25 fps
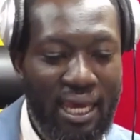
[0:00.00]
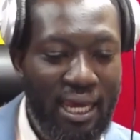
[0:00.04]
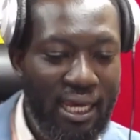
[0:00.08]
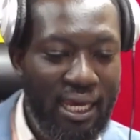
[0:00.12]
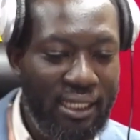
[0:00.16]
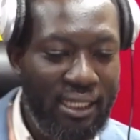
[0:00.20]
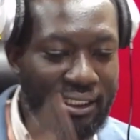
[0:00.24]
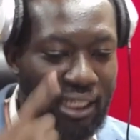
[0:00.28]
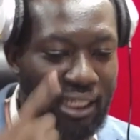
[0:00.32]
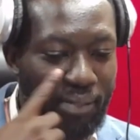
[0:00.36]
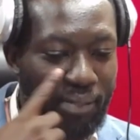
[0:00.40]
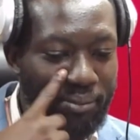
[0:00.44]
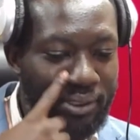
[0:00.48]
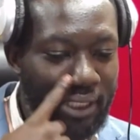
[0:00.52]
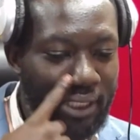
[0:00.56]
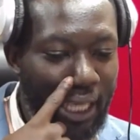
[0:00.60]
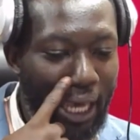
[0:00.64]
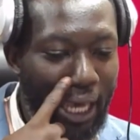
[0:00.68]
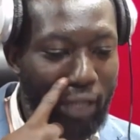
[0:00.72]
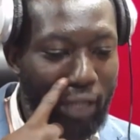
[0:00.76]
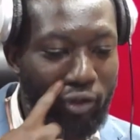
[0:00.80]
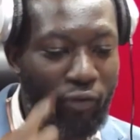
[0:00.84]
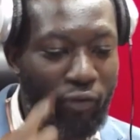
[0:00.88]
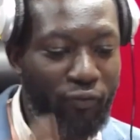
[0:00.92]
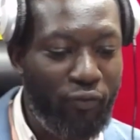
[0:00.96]
James
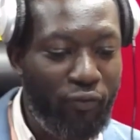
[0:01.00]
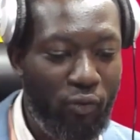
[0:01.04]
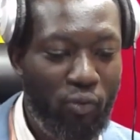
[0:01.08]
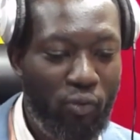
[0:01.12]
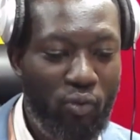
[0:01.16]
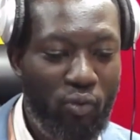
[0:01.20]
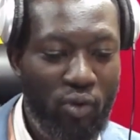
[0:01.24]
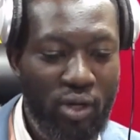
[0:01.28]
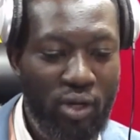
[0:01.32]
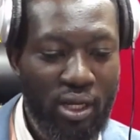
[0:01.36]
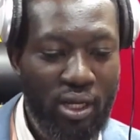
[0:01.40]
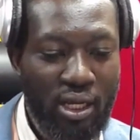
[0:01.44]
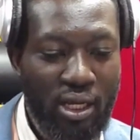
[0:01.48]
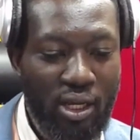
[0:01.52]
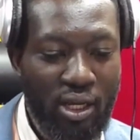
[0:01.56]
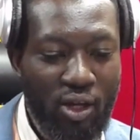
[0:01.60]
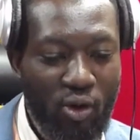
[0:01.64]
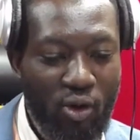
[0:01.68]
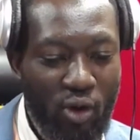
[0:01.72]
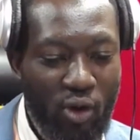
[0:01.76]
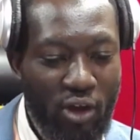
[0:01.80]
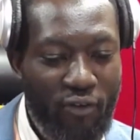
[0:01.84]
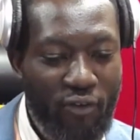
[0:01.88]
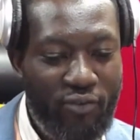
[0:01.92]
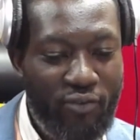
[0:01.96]
Edufo,
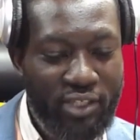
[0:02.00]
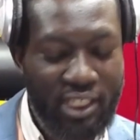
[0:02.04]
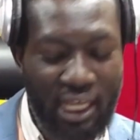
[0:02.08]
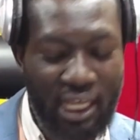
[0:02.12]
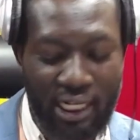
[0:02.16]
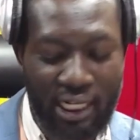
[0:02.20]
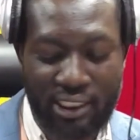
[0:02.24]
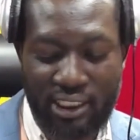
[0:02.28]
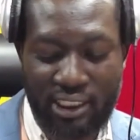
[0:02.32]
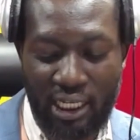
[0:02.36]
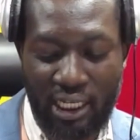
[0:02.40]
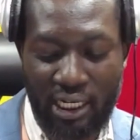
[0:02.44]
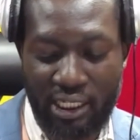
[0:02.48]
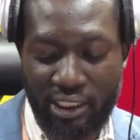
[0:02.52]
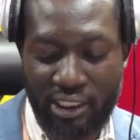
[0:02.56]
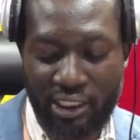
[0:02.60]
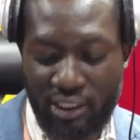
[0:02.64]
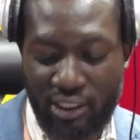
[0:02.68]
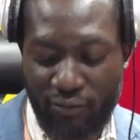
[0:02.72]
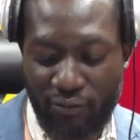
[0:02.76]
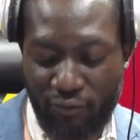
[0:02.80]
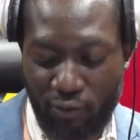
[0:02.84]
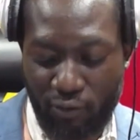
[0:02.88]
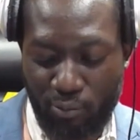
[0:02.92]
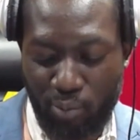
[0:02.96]
a physically challenged
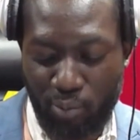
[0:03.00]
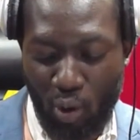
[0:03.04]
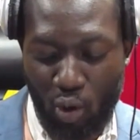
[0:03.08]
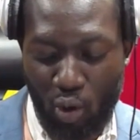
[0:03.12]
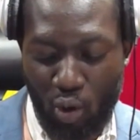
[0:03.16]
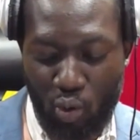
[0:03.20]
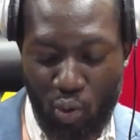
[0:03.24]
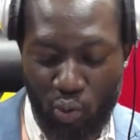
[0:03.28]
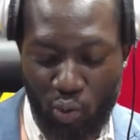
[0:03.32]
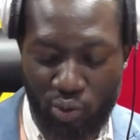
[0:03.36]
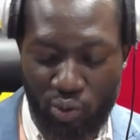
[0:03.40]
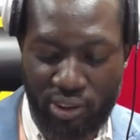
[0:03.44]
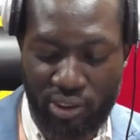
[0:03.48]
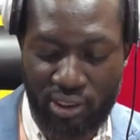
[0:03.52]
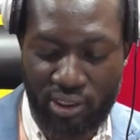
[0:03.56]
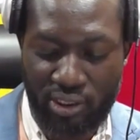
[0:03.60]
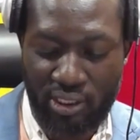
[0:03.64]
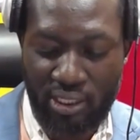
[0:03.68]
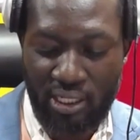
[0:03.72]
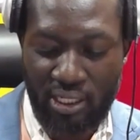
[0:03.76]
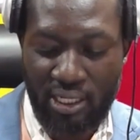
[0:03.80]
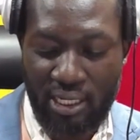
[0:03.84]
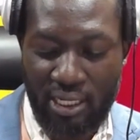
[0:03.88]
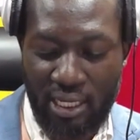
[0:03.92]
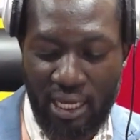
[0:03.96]
football coach.
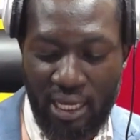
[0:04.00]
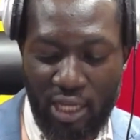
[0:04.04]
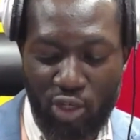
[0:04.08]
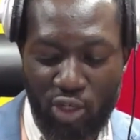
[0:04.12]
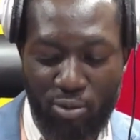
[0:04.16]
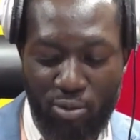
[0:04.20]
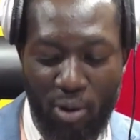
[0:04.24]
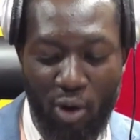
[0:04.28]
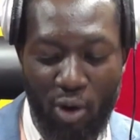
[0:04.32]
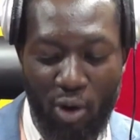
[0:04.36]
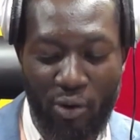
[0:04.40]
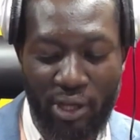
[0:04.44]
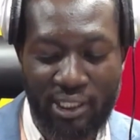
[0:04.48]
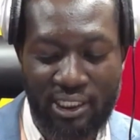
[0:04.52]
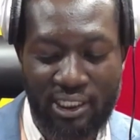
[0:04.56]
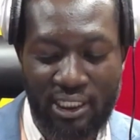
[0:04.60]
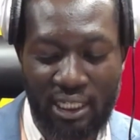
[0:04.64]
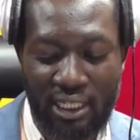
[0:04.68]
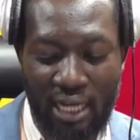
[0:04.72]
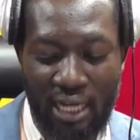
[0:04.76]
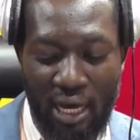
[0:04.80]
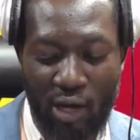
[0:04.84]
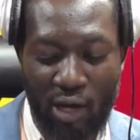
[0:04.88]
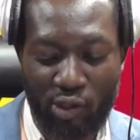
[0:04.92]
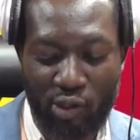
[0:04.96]
A juma we are seeing
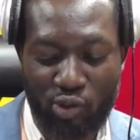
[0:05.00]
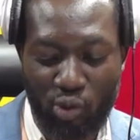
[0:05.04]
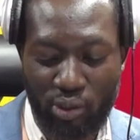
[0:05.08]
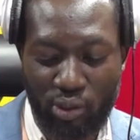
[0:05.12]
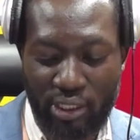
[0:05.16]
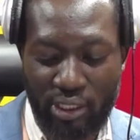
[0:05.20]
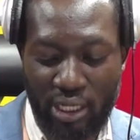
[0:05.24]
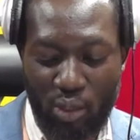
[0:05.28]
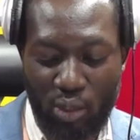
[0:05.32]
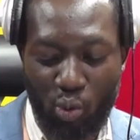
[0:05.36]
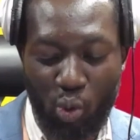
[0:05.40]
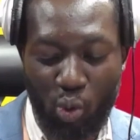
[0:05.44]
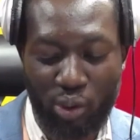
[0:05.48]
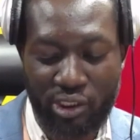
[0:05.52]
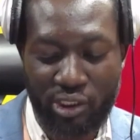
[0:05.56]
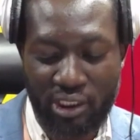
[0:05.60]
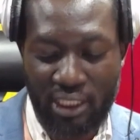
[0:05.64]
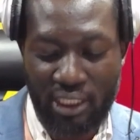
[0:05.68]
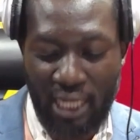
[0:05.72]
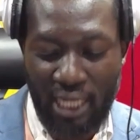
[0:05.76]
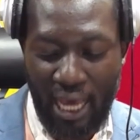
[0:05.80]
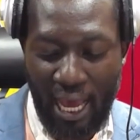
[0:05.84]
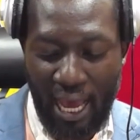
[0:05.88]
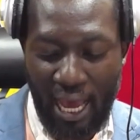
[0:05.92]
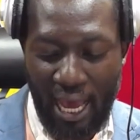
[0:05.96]
now, so on the coach
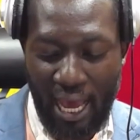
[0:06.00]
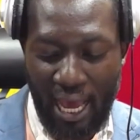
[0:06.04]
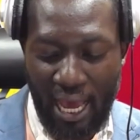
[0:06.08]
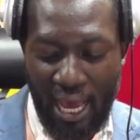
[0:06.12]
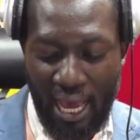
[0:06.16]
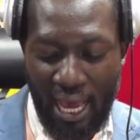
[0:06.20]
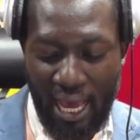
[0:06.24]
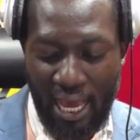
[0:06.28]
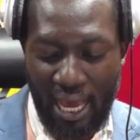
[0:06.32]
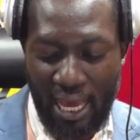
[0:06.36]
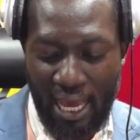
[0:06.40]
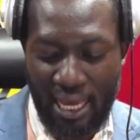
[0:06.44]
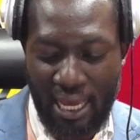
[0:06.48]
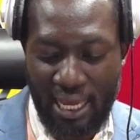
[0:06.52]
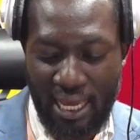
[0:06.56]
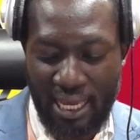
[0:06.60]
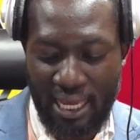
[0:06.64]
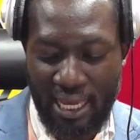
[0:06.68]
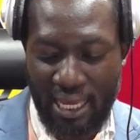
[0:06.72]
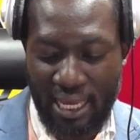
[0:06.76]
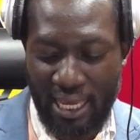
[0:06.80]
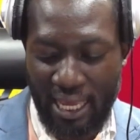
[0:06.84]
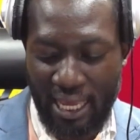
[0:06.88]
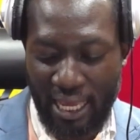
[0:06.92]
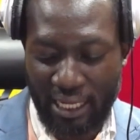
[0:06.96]
na
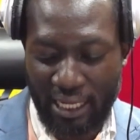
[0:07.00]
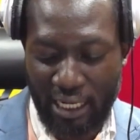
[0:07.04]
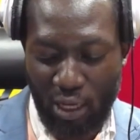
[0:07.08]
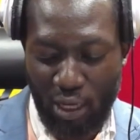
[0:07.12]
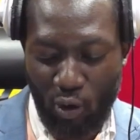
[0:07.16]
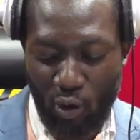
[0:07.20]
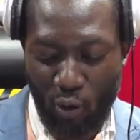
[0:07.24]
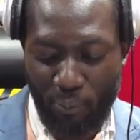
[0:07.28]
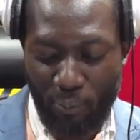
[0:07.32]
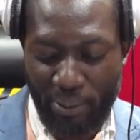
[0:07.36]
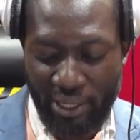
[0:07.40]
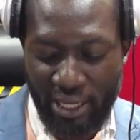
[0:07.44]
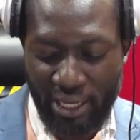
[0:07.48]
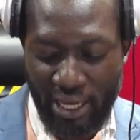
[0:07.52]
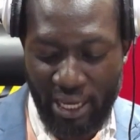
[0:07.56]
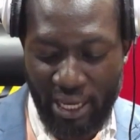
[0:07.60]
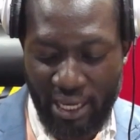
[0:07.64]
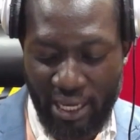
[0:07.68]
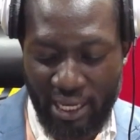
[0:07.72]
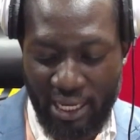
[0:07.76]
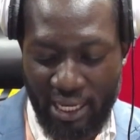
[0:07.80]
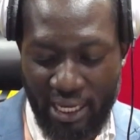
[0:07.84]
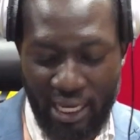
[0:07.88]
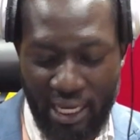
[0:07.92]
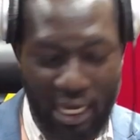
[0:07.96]
and obey a
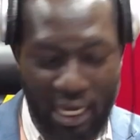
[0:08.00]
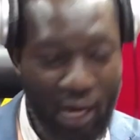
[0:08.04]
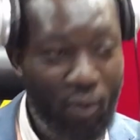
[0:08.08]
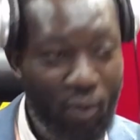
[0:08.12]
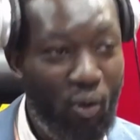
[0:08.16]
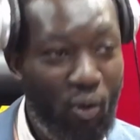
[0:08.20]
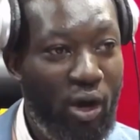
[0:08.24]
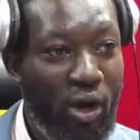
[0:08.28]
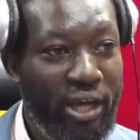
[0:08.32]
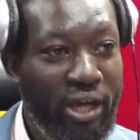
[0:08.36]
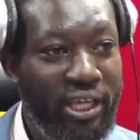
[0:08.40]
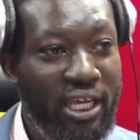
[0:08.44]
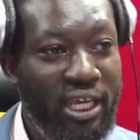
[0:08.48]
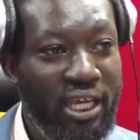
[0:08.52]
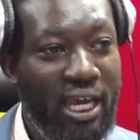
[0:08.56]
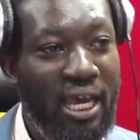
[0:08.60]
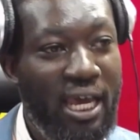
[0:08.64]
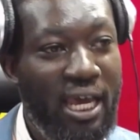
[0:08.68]
Now, I'm